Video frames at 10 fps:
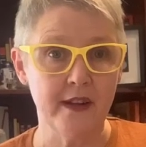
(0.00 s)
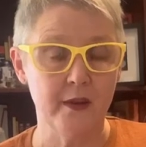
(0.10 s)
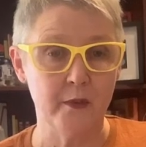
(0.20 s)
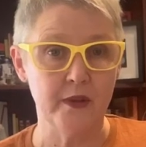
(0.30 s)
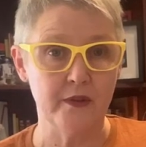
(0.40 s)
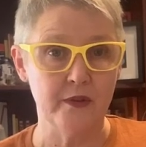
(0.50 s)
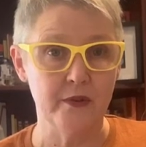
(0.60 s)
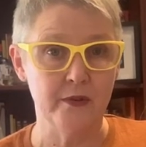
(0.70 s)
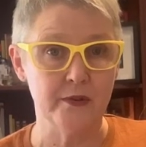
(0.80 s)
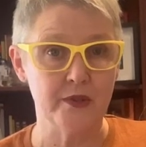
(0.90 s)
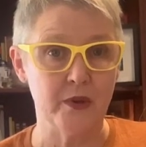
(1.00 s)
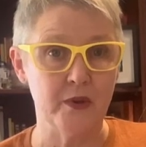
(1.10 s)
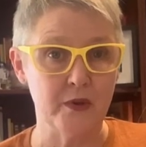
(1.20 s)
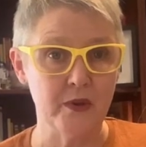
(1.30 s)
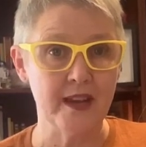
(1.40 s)
it with you so
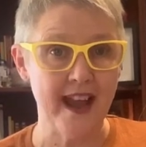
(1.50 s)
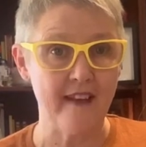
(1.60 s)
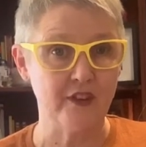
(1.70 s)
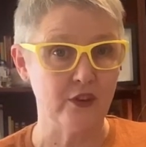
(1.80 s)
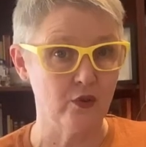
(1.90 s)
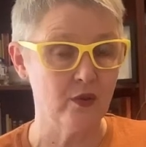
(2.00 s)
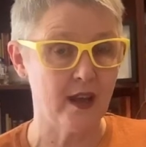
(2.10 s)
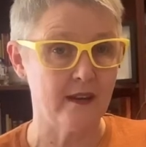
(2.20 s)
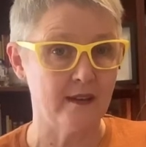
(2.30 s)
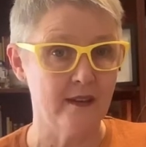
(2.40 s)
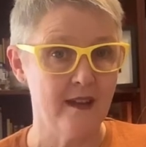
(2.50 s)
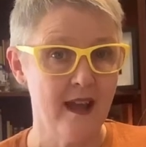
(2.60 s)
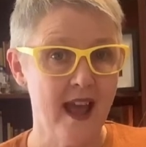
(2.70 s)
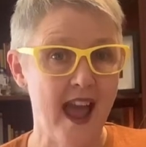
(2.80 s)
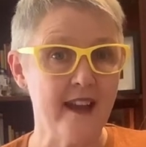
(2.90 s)
you can have a look at it
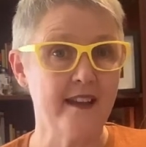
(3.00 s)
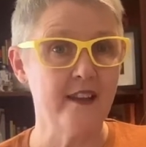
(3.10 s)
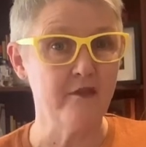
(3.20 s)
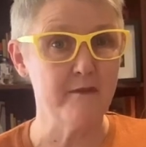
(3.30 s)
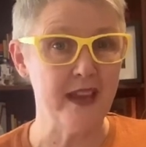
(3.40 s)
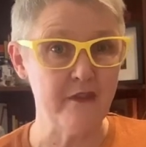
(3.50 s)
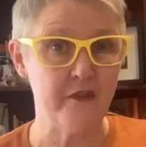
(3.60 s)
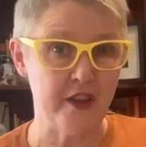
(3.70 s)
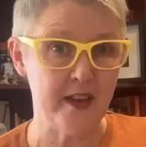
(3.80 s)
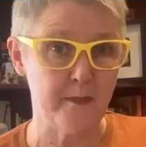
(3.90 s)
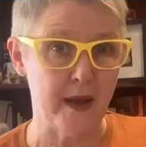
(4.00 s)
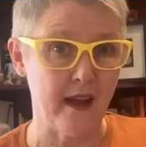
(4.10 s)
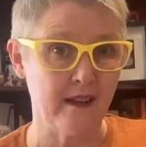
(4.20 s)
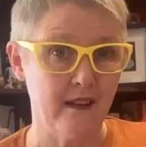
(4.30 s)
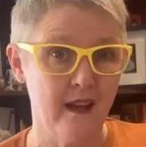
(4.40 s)
and give me
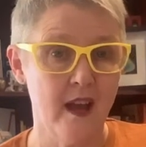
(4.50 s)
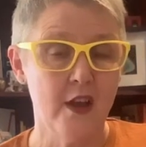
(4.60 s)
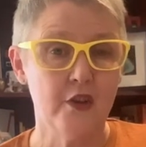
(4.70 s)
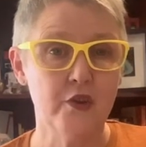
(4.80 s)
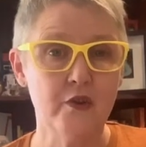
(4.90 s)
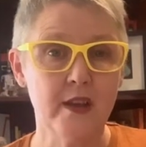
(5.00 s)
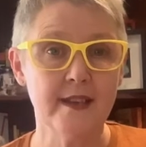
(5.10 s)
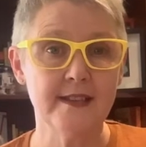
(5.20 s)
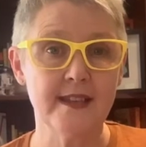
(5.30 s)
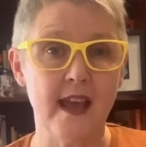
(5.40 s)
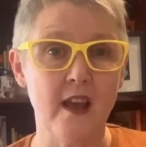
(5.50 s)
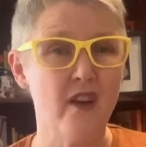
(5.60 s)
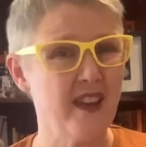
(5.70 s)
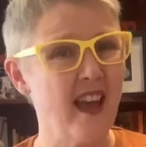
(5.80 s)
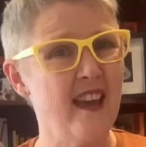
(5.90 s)
feedback. You can say,
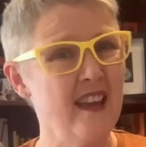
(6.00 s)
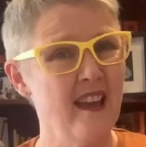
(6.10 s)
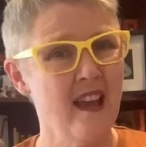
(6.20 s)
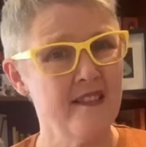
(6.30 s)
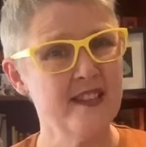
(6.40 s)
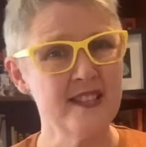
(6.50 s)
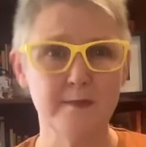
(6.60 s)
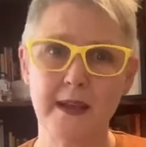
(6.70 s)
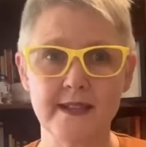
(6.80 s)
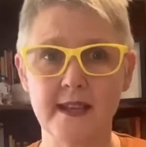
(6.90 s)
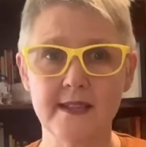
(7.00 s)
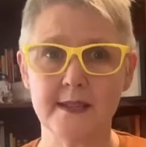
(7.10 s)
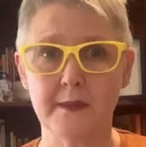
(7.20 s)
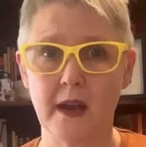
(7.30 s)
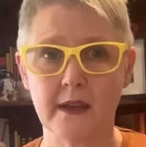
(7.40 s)
okay, this makes sense to
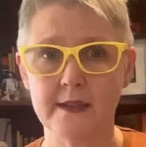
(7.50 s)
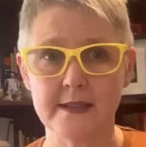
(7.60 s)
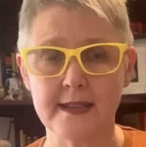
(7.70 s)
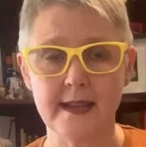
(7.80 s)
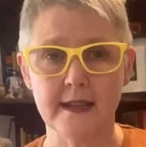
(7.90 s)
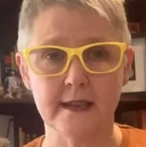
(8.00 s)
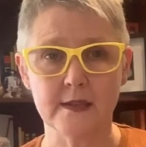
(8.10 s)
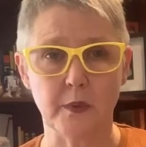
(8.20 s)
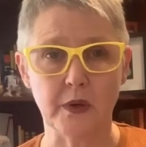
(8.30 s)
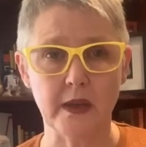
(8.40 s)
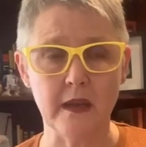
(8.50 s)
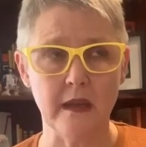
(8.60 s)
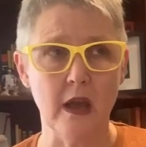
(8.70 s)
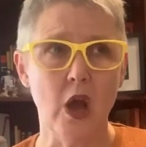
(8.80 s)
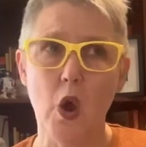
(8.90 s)
me. I can see that it's working.
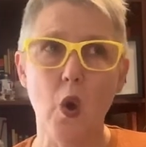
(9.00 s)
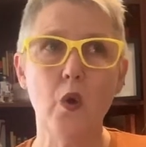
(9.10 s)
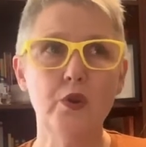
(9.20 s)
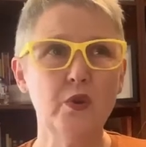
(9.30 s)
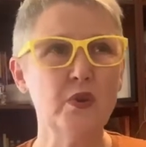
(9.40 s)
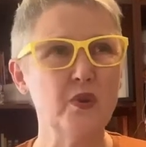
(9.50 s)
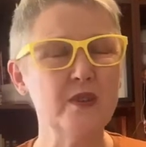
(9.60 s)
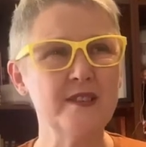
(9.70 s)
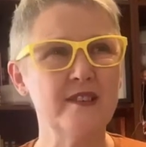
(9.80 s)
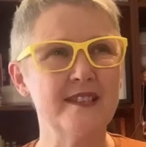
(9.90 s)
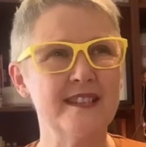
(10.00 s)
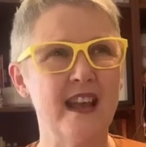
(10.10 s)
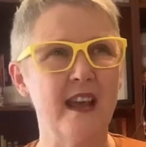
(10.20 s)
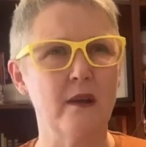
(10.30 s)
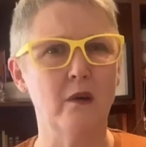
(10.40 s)
Or you could also
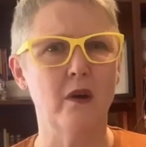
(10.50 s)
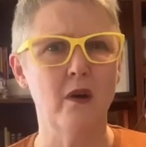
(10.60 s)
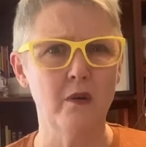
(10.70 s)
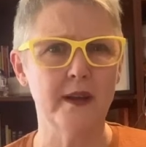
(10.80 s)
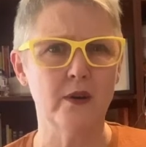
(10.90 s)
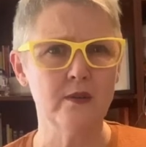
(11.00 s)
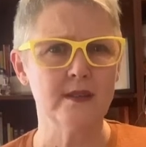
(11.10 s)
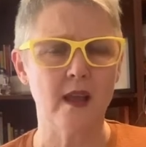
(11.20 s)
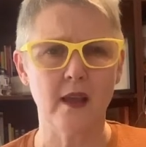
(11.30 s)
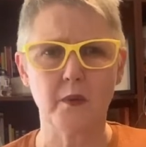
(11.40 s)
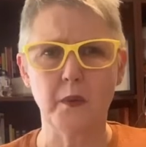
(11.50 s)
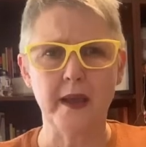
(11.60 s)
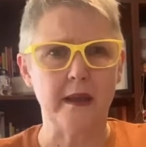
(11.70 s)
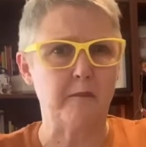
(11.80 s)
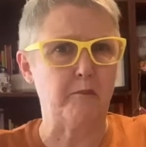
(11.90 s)
say, oh, it looks like
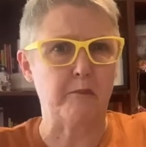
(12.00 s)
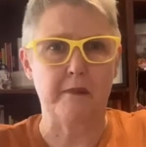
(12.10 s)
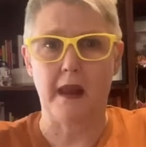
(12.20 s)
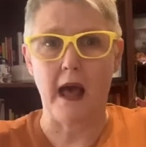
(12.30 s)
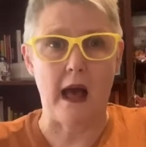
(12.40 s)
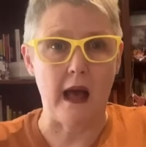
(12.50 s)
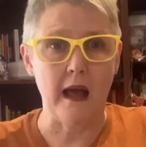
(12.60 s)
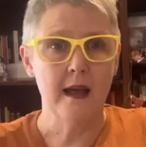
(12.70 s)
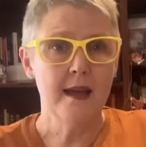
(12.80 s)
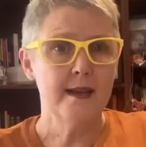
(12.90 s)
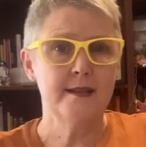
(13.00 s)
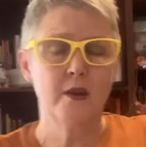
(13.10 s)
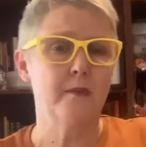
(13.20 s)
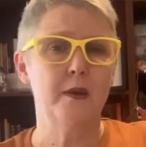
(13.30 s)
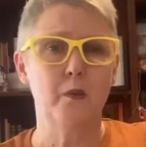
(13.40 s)
week blah is
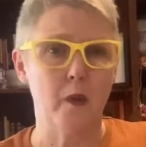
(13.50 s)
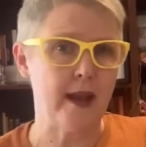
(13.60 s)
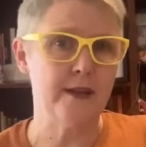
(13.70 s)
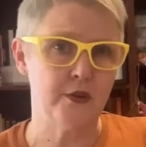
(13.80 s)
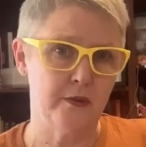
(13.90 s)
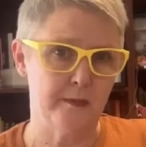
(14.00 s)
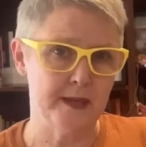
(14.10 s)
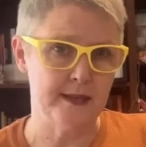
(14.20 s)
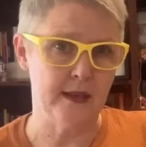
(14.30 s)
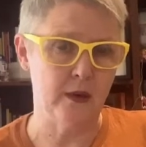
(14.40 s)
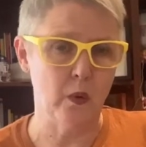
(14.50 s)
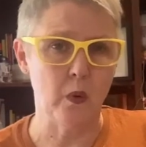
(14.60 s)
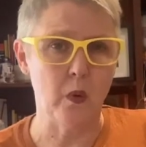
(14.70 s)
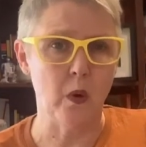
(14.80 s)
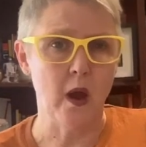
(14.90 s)
going to be way too busy.
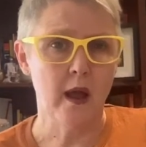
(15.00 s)
Or,